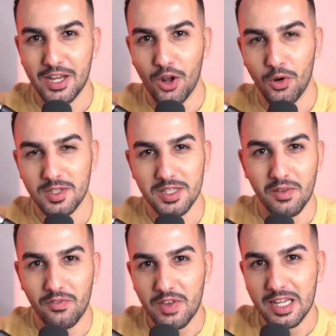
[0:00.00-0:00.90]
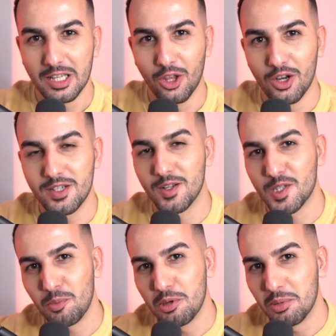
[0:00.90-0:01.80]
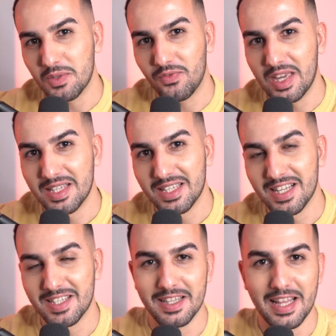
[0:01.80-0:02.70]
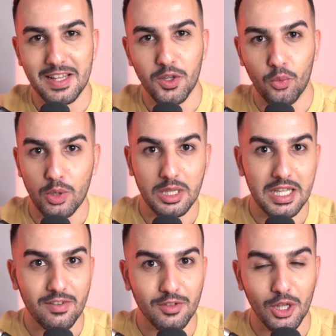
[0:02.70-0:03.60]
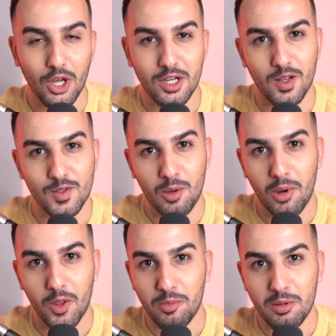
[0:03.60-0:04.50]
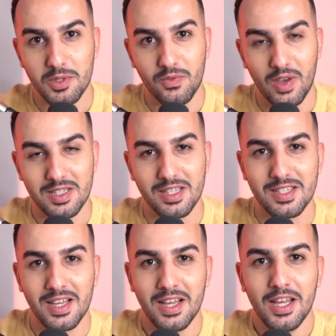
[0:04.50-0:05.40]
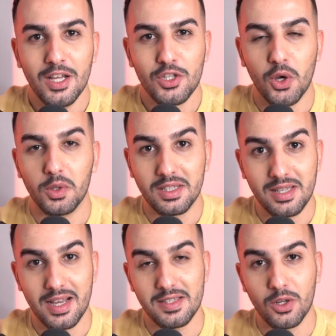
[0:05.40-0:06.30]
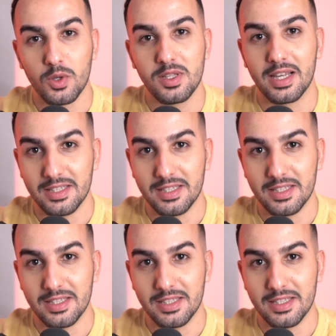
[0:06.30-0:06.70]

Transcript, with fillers: you know, the defeated looks on some people's faces and then the relieved looks on some other people's faces. So the test goes like